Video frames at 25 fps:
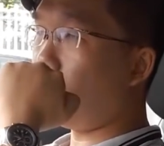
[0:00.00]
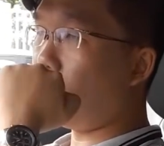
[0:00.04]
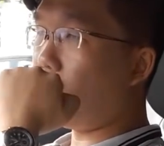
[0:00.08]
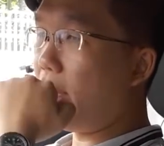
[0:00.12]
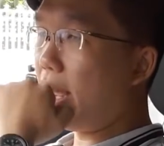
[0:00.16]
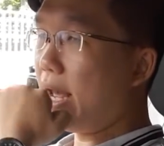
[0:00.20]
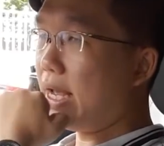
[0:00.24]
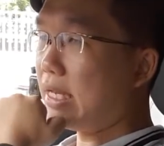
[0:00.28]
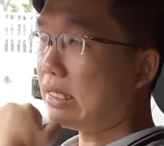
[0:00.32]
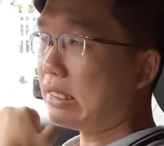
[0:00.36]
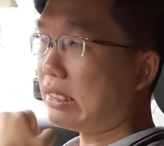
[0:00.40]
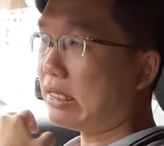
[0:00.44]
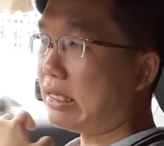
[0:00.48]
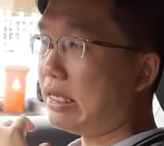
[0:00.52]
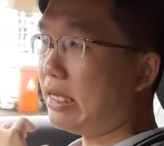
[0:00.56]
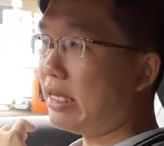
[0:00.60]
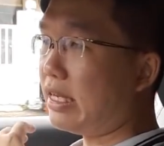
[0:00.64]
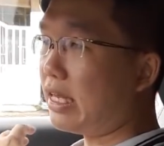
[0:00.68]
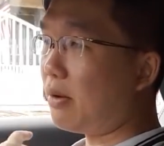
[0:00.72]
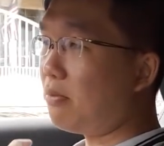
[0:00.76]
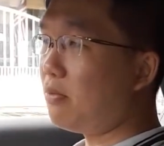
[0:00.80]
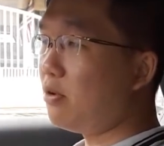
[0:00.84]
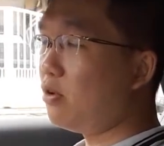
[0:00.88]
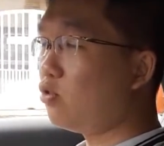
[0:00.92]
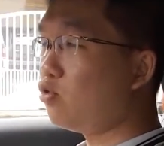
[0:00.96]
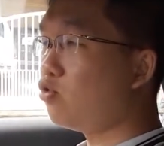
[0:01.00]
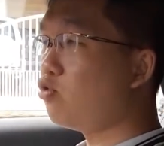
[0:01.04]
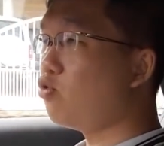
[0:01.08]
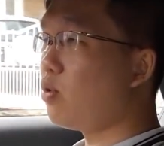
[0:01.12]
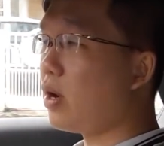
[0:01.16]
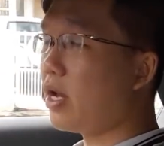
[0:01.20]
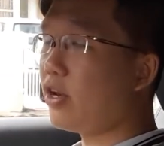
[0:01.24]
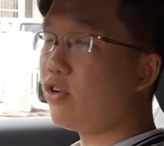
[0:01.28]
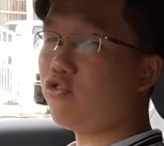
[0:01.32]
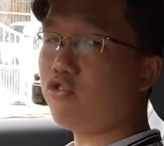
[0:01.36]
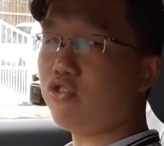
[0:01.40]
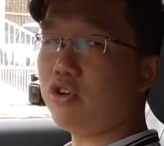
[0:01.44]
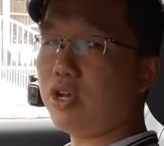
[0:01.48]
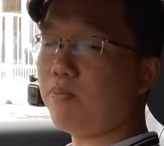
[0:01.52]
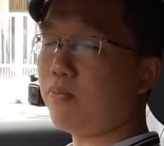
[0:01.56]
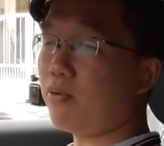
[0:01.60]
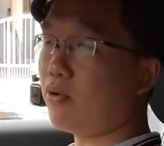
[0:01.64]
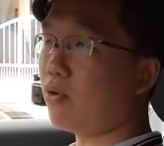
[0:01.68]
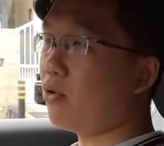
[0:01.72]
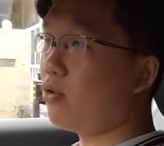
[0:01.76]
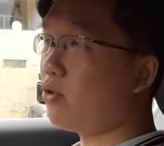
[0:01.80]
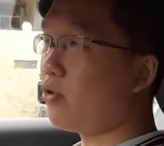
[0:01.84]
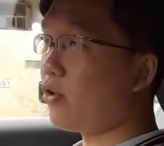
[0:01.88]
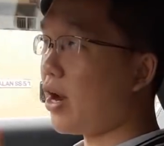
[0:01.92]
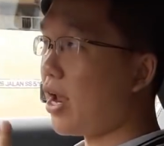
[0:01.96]
as the W213
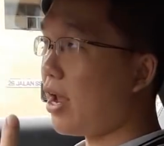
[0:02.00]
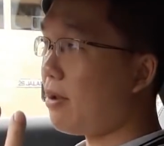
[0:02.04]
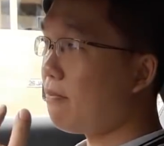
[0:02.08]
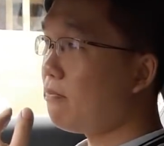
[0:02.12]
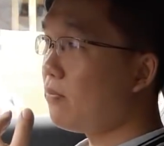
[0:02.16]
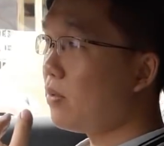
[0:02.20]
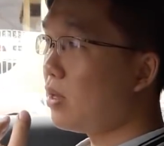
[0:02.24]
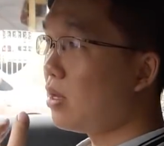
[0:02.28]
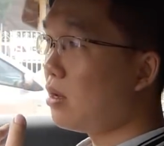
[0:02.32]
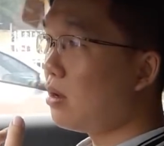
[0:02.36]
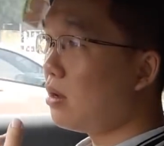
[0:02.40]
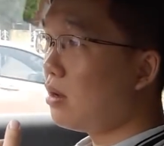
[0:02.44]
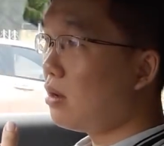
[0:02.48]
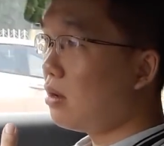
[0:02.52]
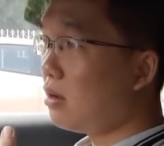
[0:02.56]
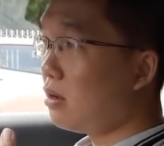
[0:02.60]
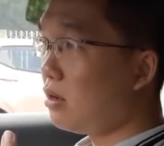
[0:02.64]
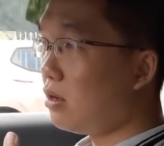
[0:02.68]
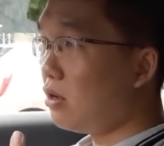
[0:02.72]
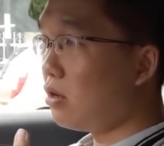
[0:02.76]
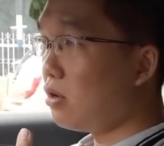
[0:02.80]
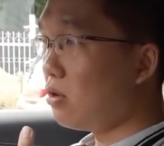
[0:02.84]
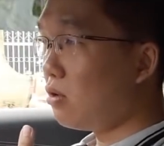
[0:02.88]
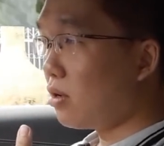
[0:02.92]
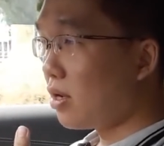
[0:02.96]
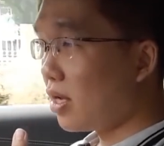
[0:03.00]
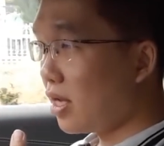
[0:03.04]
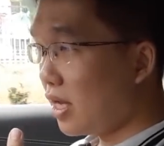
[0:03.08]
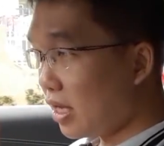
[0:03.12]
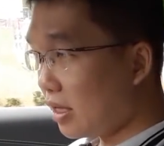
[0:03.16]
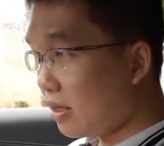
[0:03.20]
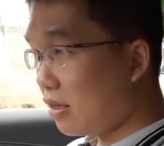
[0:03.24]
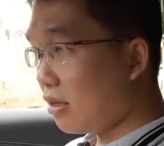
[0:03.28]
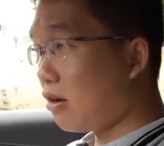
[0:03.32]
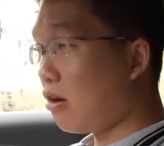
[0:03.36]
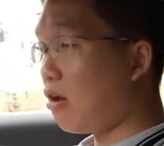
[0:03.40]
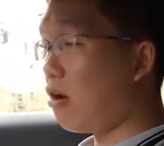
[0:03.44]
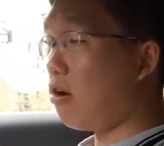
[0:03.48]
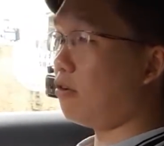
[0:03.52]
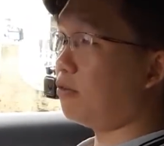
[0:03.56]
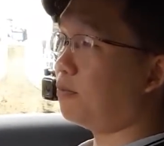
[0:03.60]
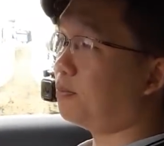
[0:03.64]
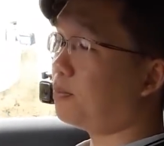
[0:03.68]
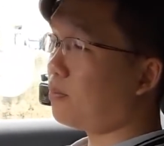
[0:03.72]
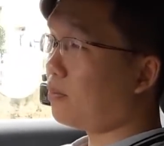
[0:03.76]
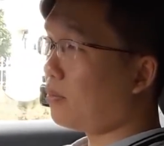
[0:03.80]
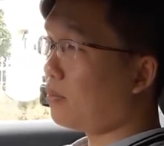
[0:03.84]
program, kicked along,